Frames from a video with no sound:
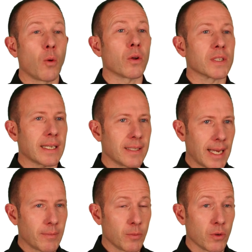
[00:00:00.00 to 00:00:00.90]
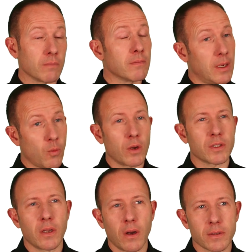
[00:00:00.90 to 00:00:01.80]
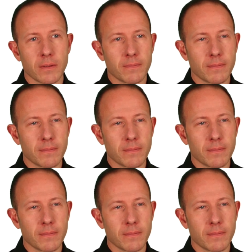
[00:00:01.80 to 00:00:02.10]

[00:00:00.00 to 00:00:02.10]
what's acceptable and what's not,